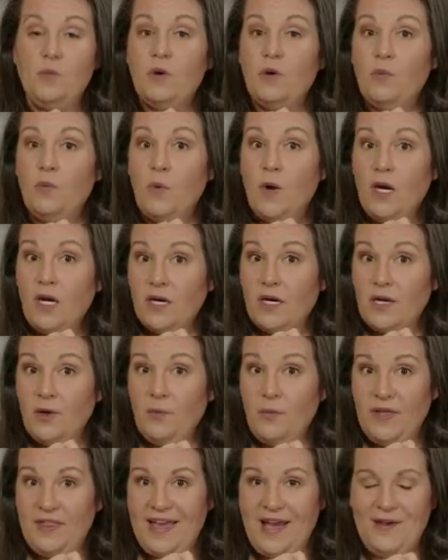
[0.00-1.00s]
will
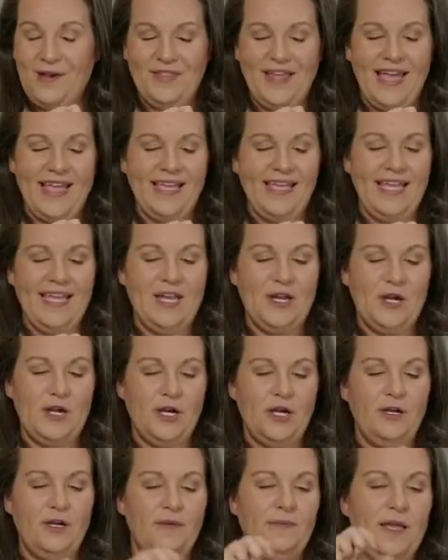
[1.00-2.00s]
work without that
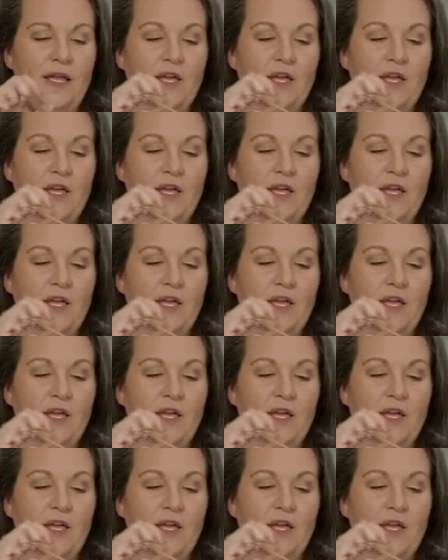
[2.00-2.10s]
gear,